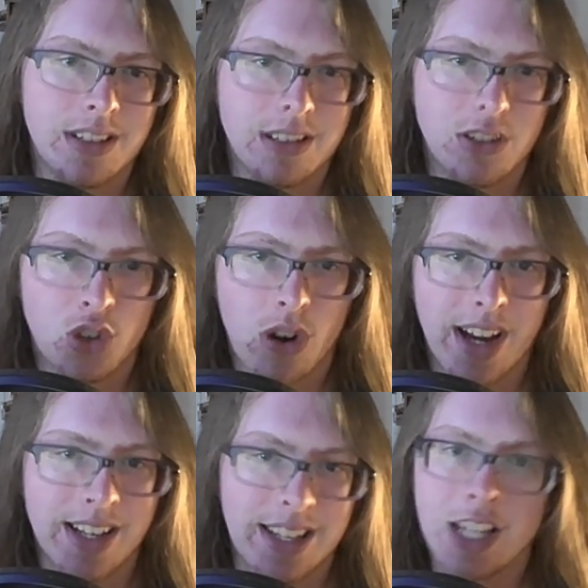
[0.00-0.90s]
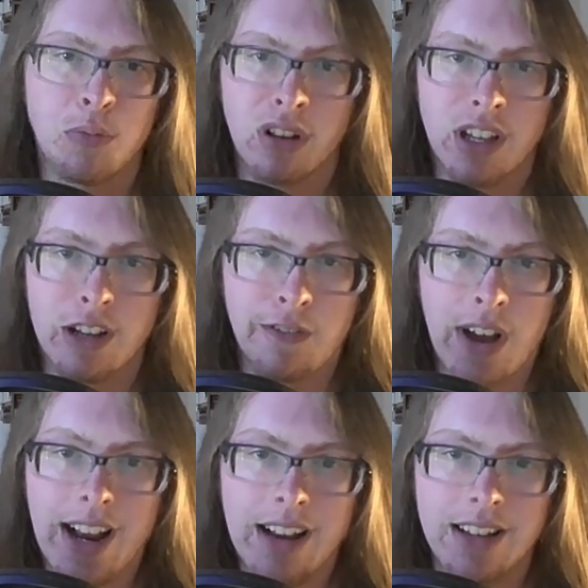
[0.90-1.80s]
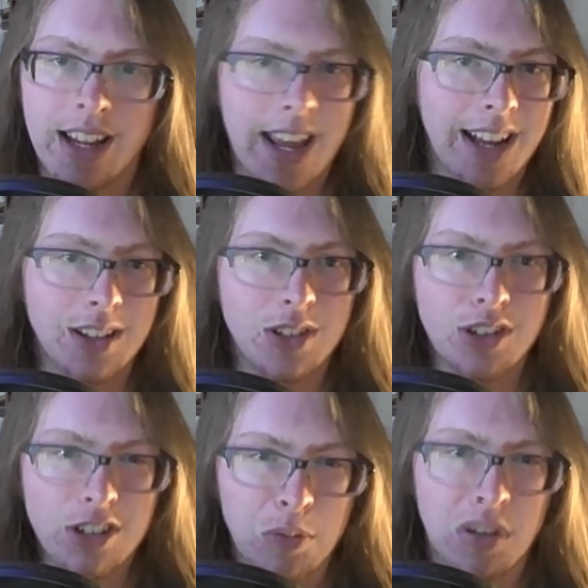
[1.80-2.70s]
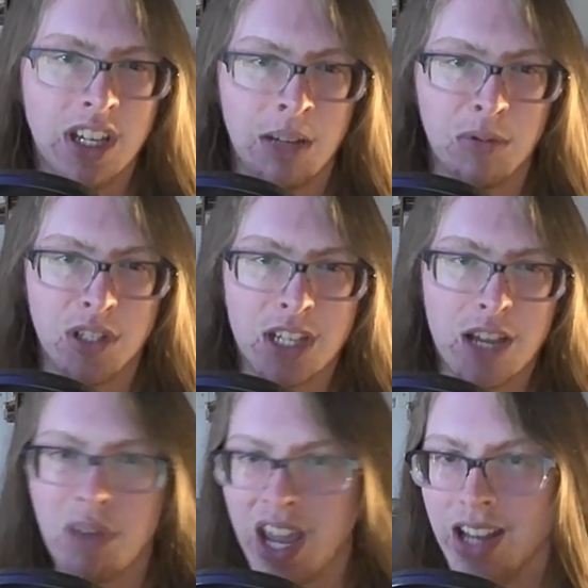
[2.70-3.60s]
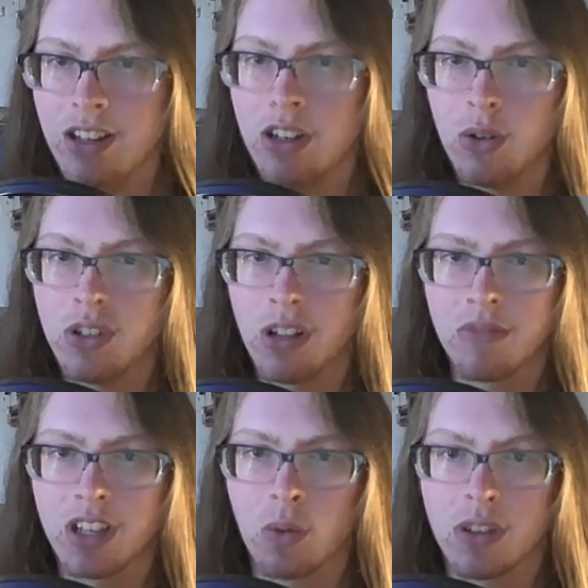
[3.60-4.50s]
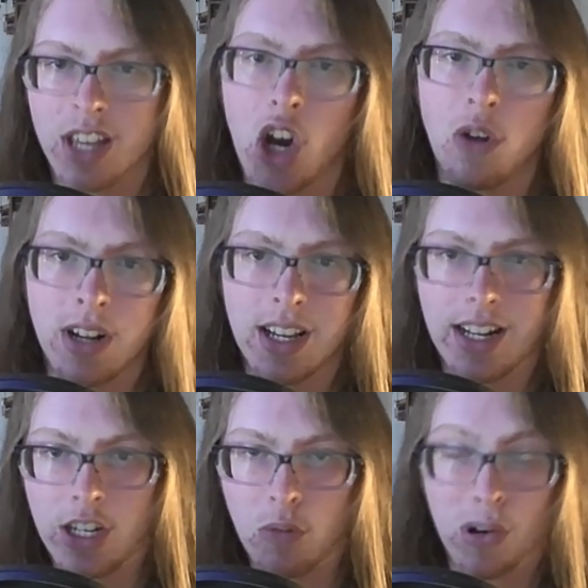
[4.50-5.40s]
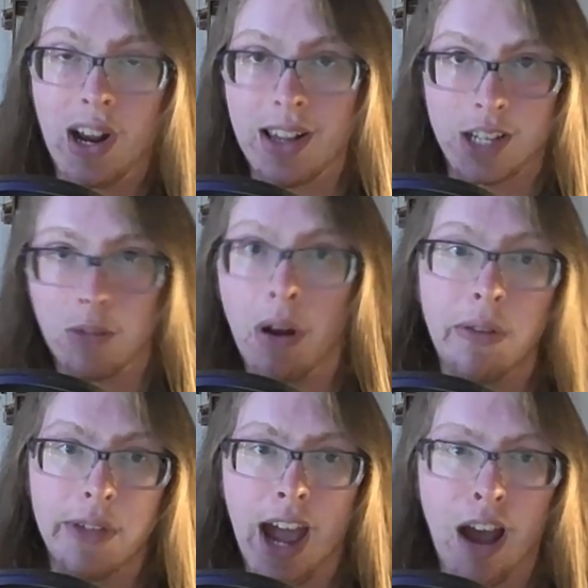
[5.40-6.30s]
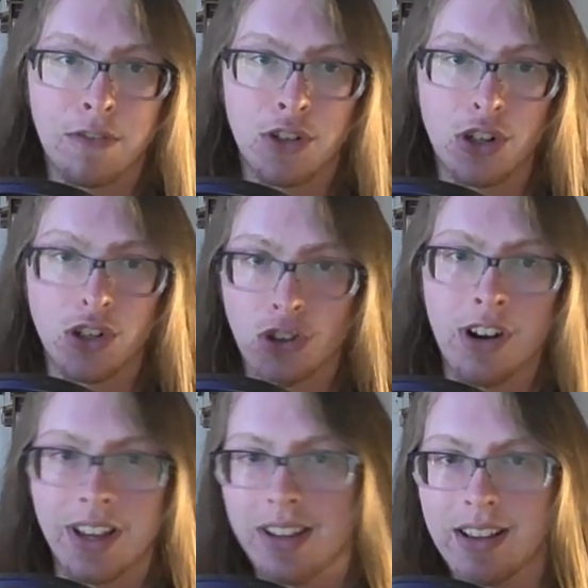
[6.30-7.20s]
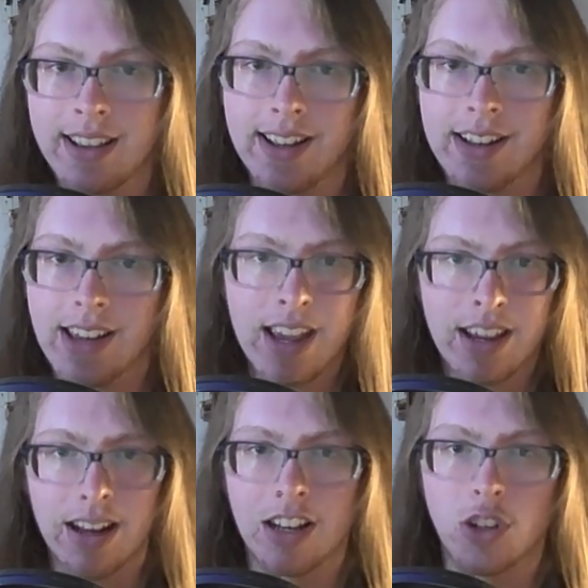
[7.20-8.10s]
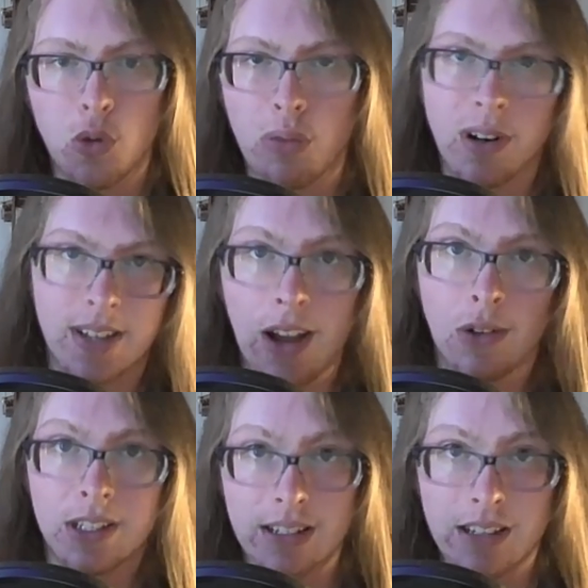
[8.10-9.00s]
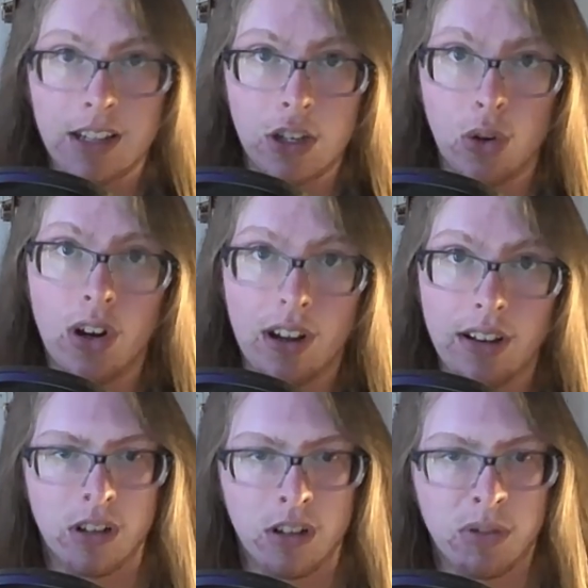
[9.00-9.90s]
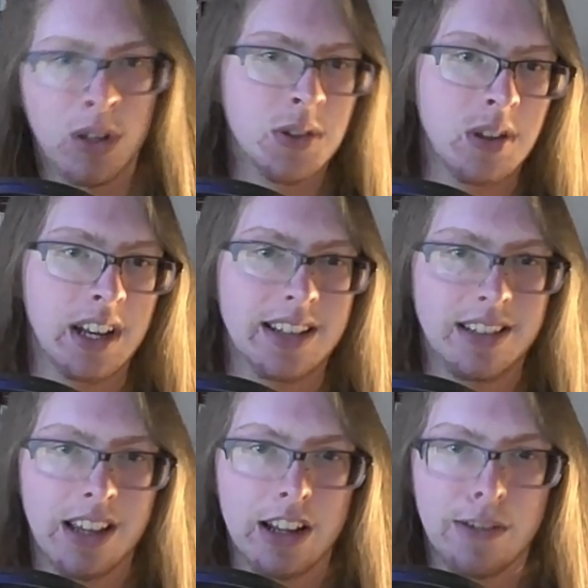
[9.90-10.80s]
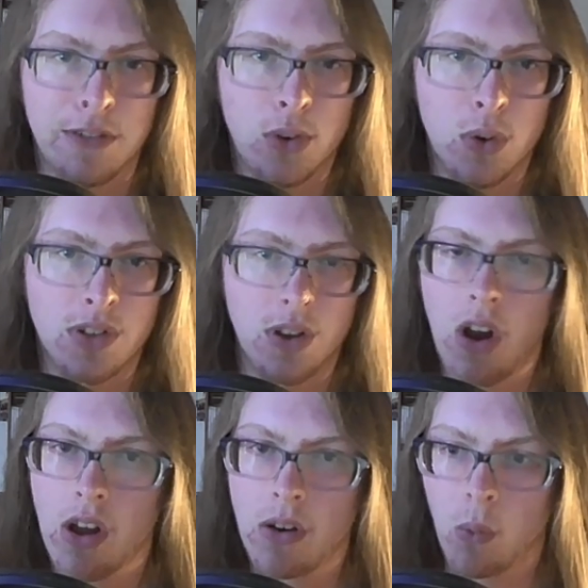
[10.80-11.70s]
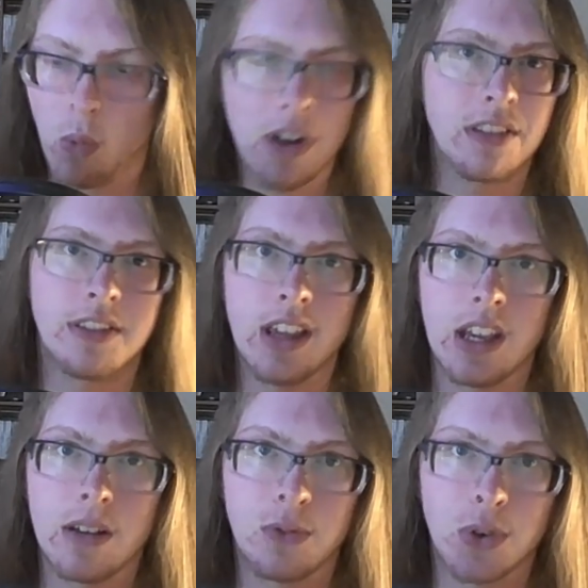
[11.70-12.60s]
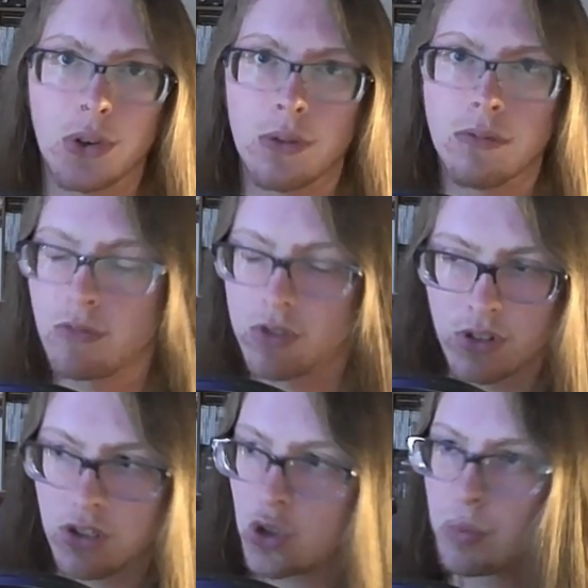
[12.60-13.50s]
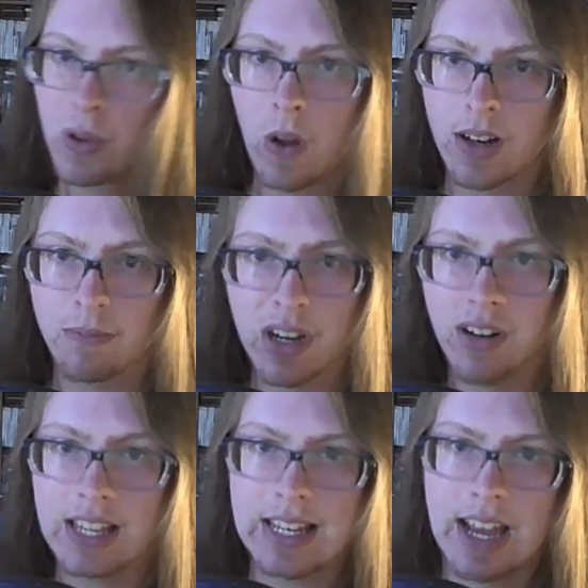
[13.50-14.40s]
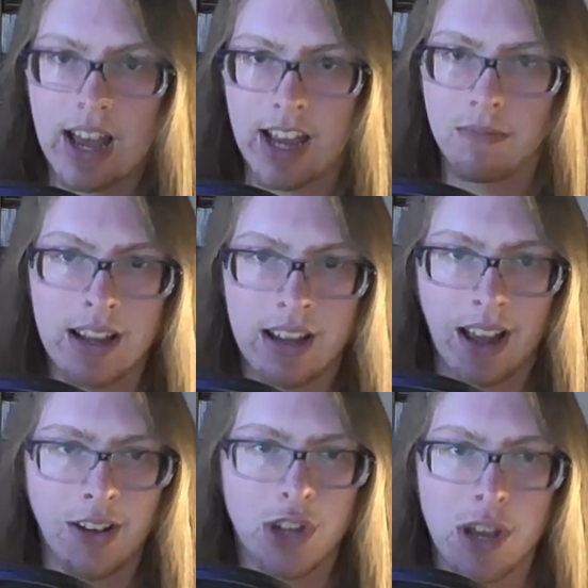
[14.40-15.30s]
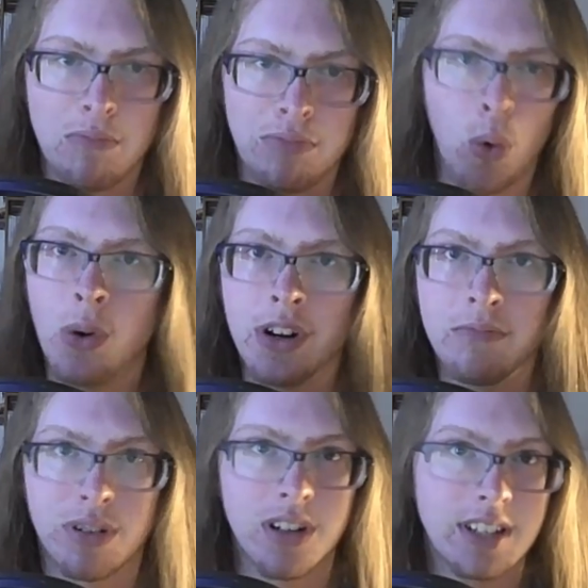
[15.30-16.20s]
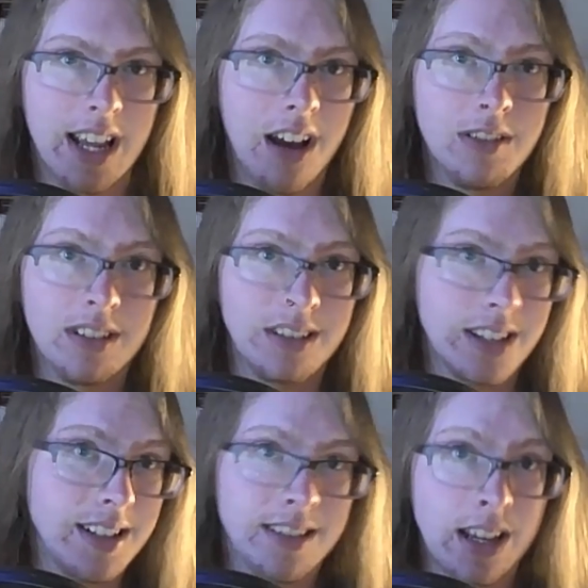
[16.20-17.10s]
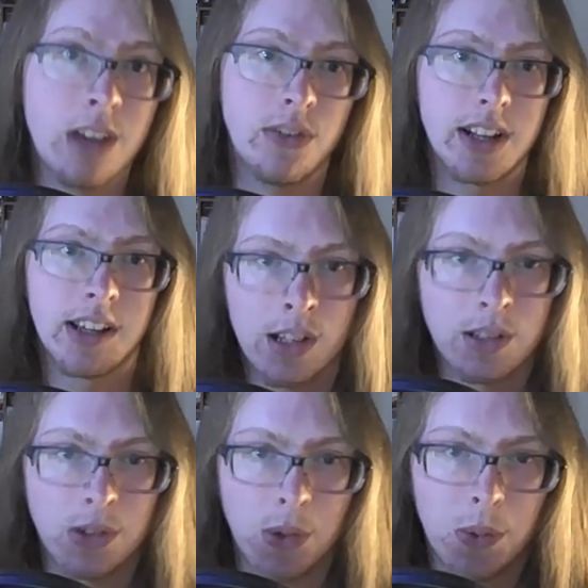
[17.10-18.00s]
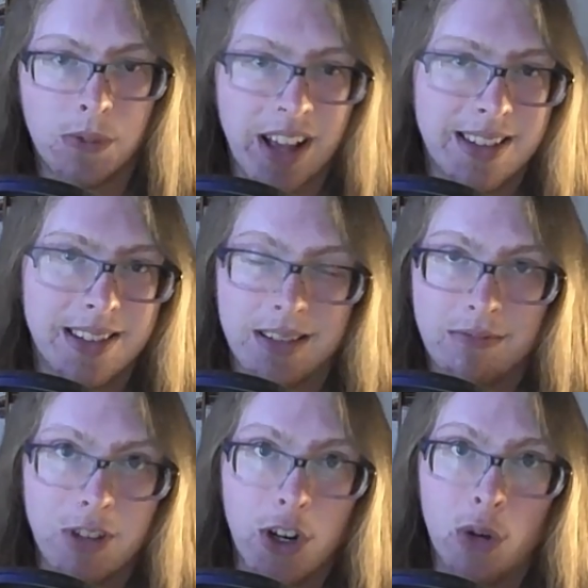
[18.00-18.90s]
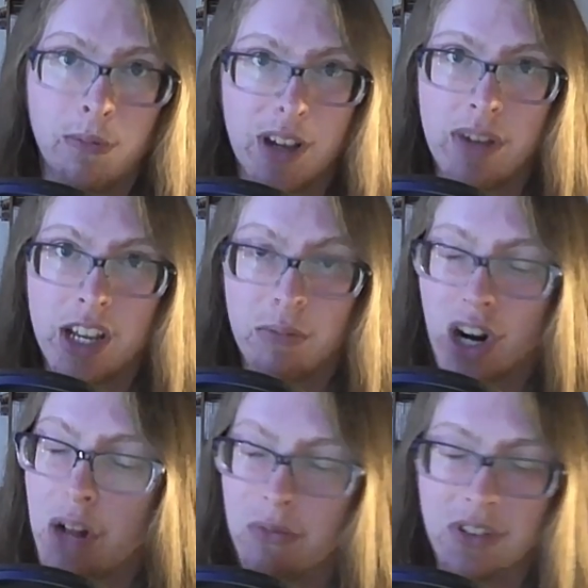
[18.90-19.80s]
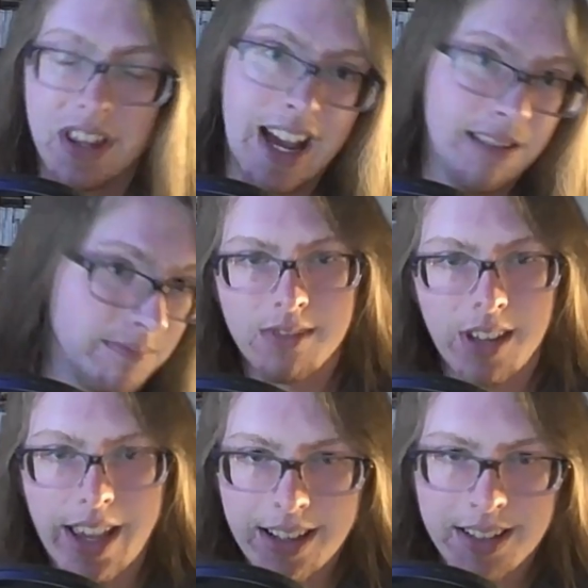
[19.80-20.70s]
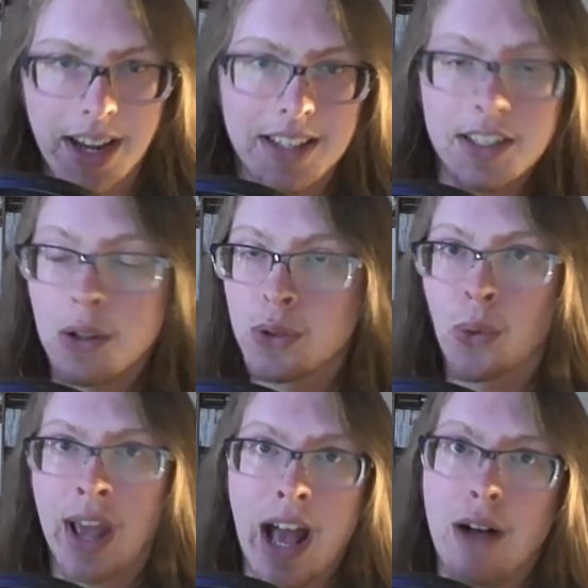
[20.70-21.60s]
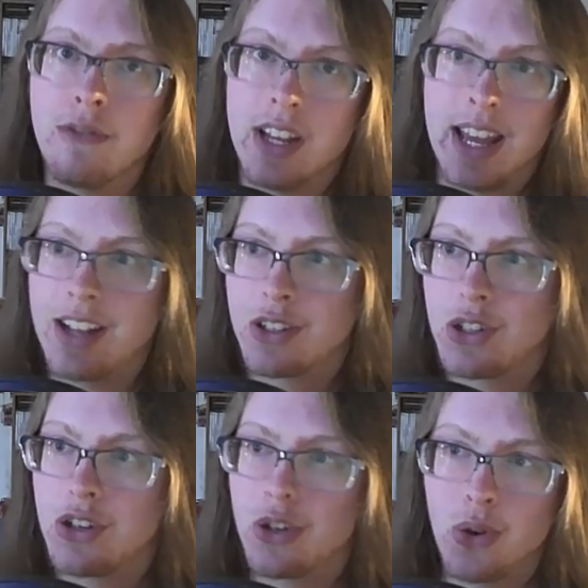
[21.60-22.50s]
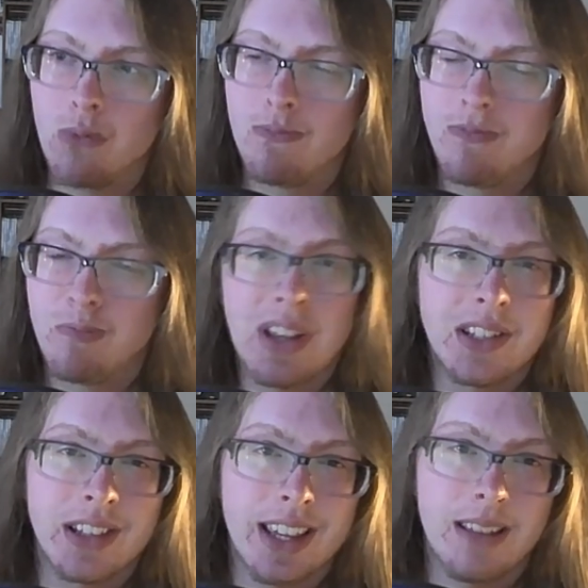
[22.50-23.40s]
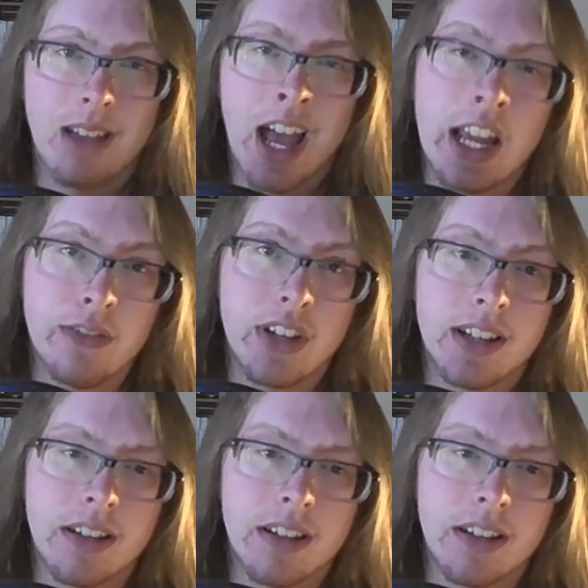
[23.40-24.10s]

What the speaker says: trying desperately to find an answer to being able to get paid to do something without getting depressed a month after starting and getting too burnt out to continue on. But also, like I said, if I focus on one thing for super long periods of time, I just get bored and burnt out and get sick of it. So that's, my main problem with that. And I still don't have an answer to basically any of it.